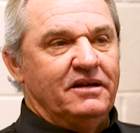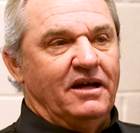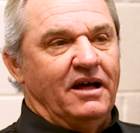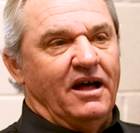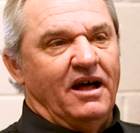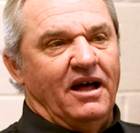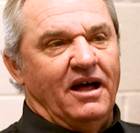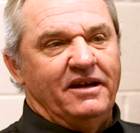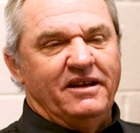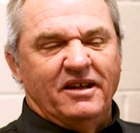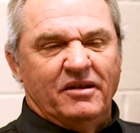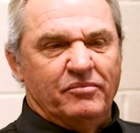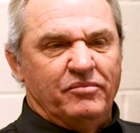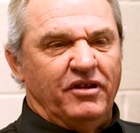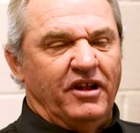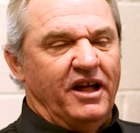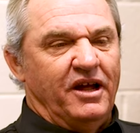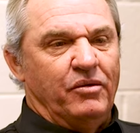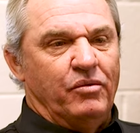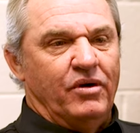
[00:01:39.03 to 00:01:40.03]
Uh, I didn't
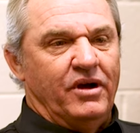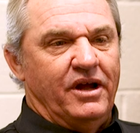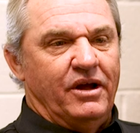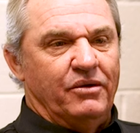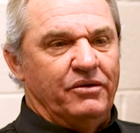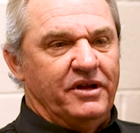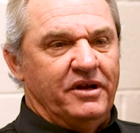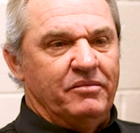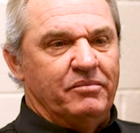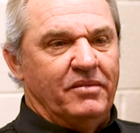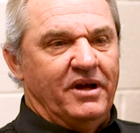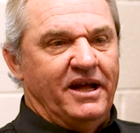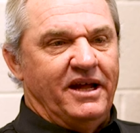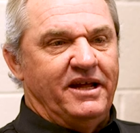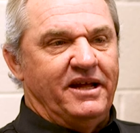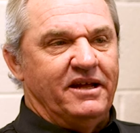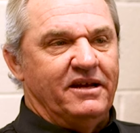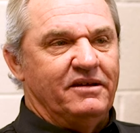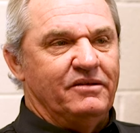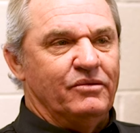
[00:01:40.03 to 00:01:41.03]
play well, didn't
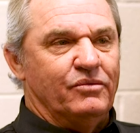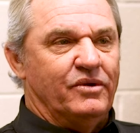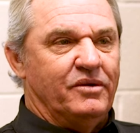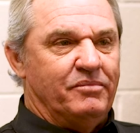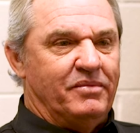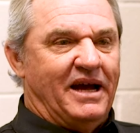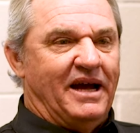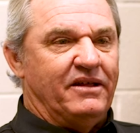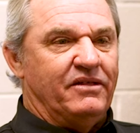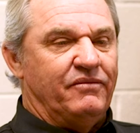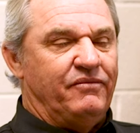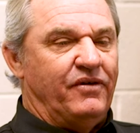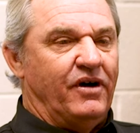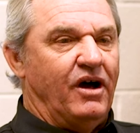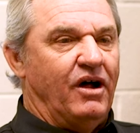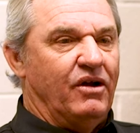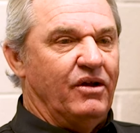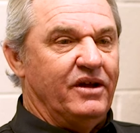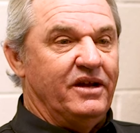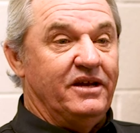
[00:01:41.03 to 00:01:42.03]
make it. Went back the
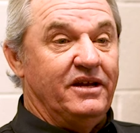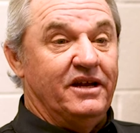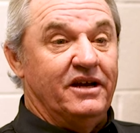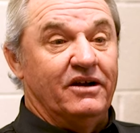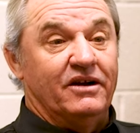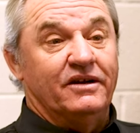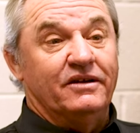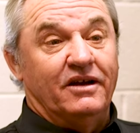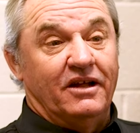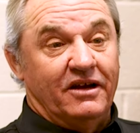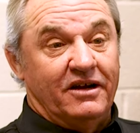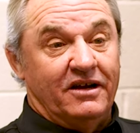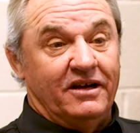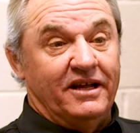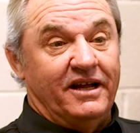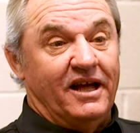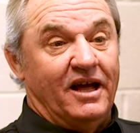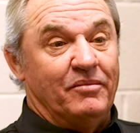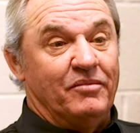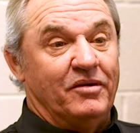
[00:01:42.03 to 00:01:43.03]
following year and
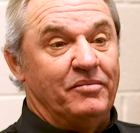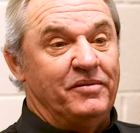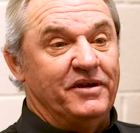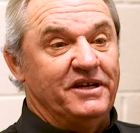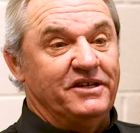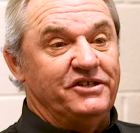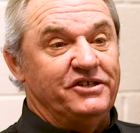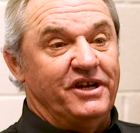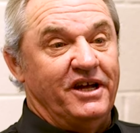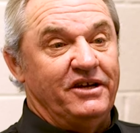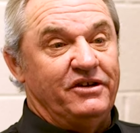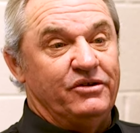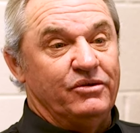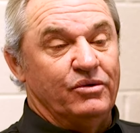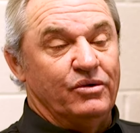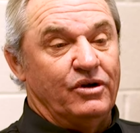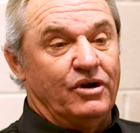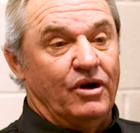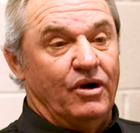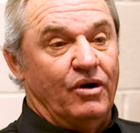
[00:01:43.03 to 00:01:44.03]
luckily got my P G A
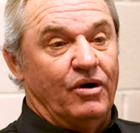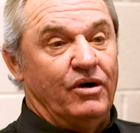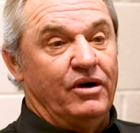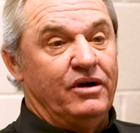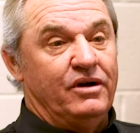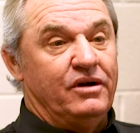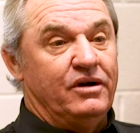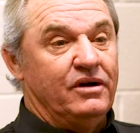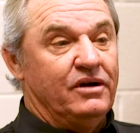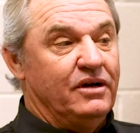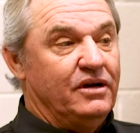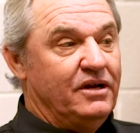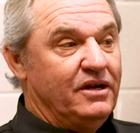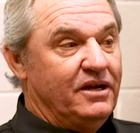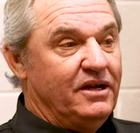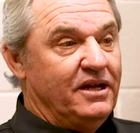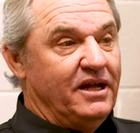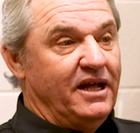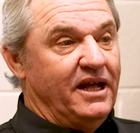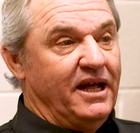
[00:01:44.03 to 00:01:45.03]
Tour card
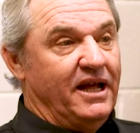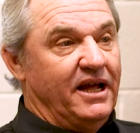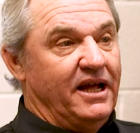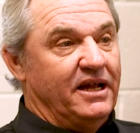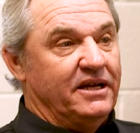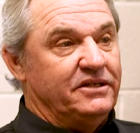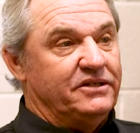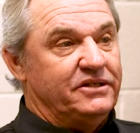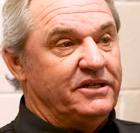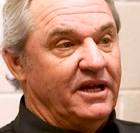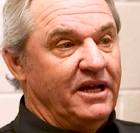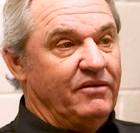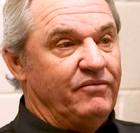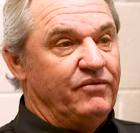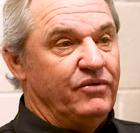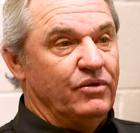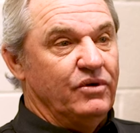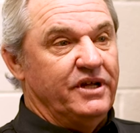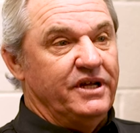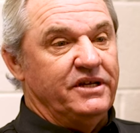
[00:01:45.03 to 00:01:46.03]
and stayed
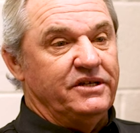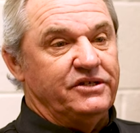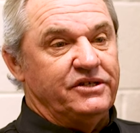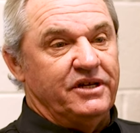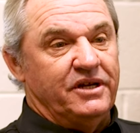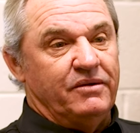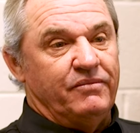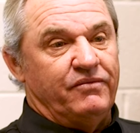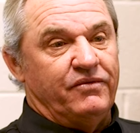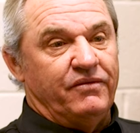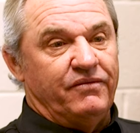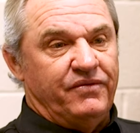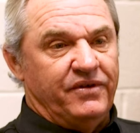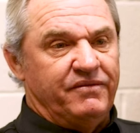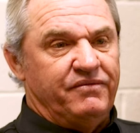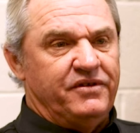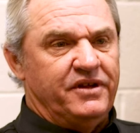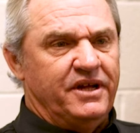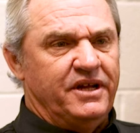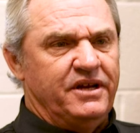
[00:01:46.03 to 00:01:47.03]
fully exempt for
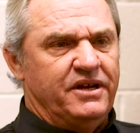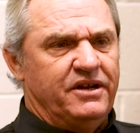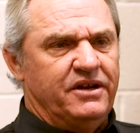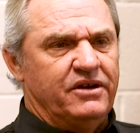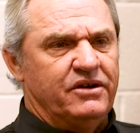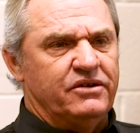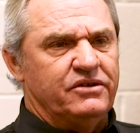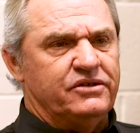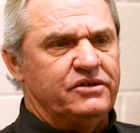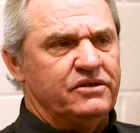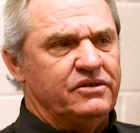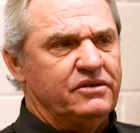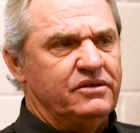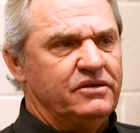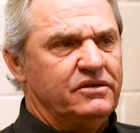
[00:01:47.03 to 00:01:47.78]
fifteen years.